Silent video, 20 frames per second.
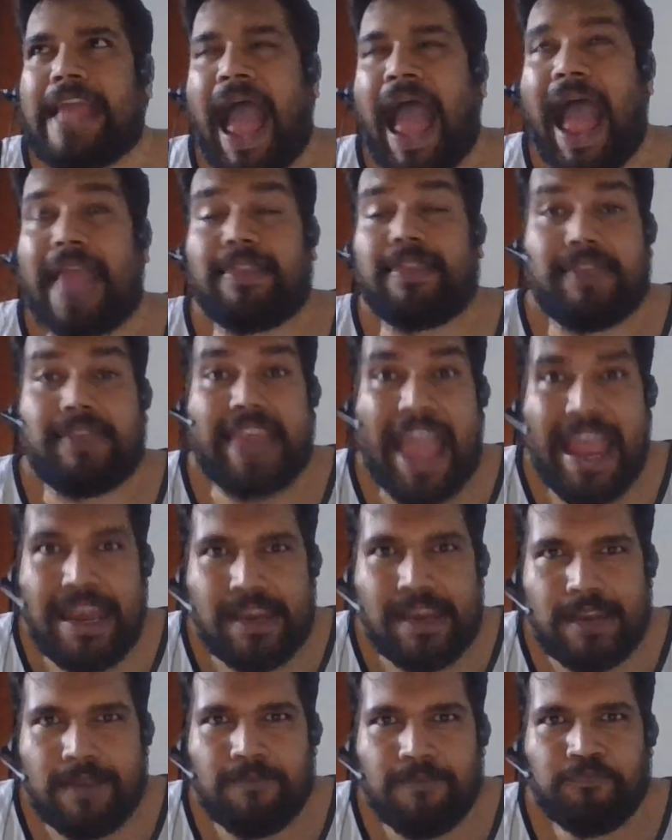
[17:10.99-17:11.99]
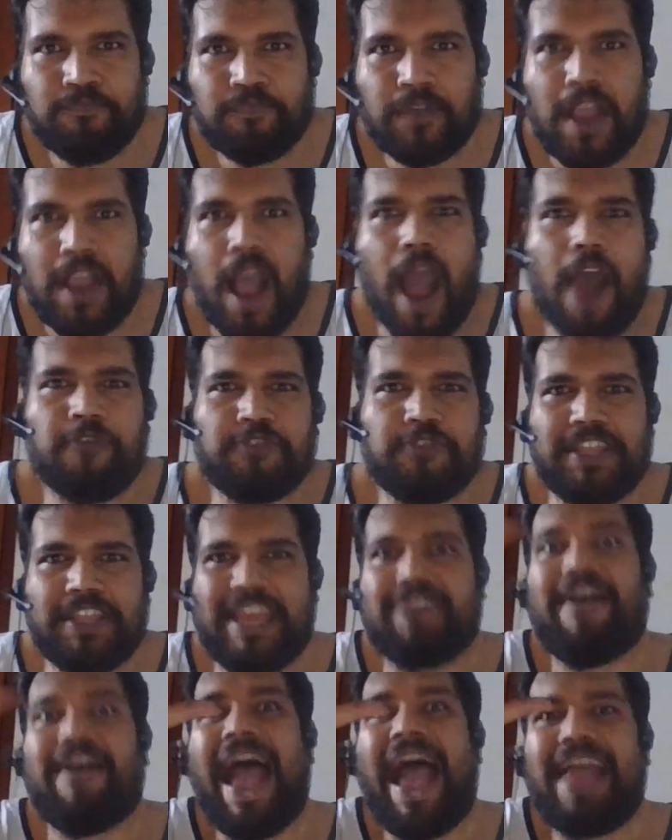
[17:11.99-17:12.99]
And then, after
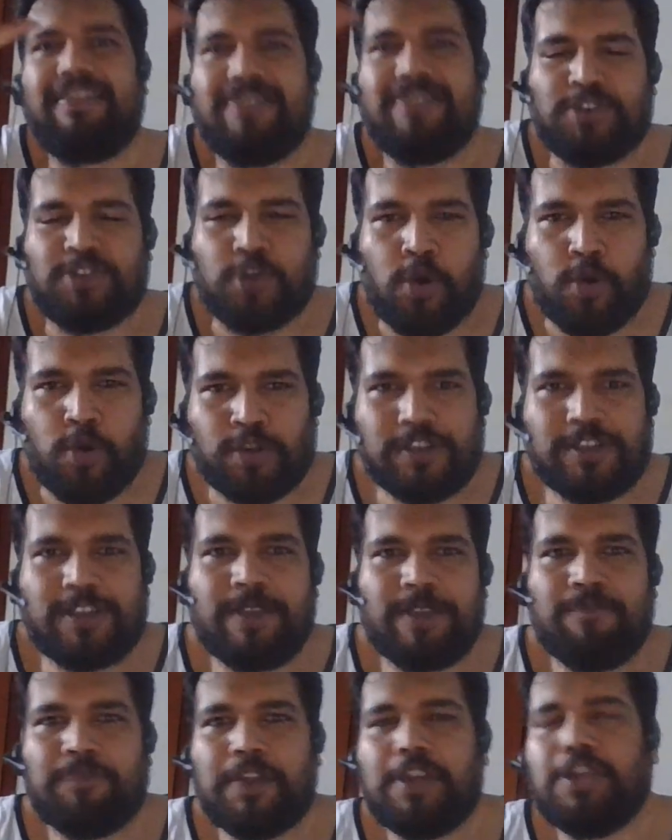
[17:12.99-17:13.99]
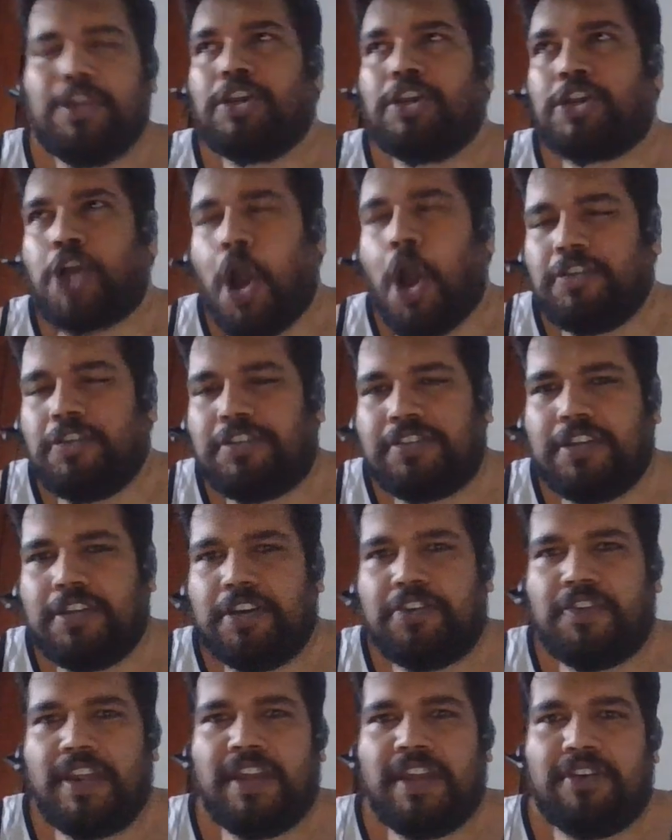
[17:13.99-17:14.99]
they've had the toast,
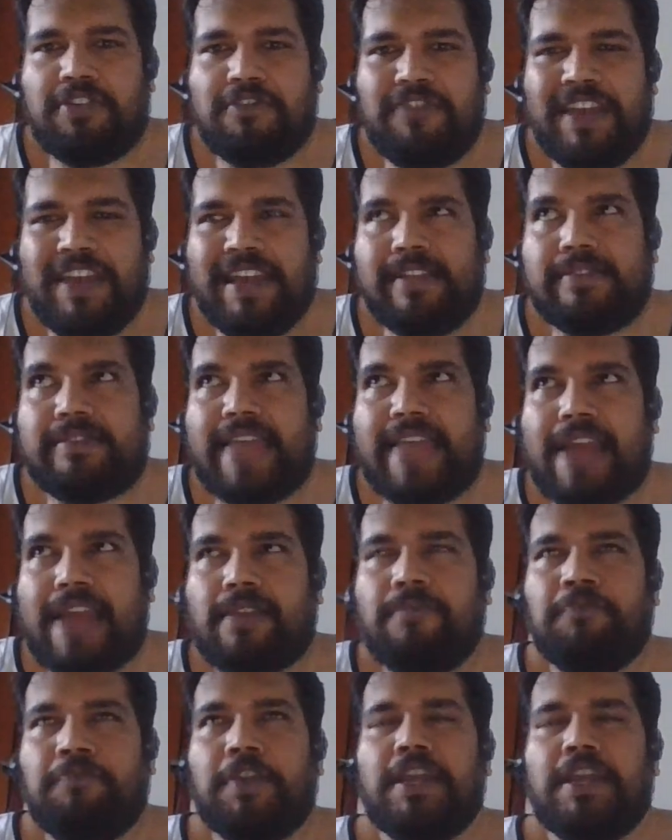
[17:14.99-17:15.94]
Constantine reveals that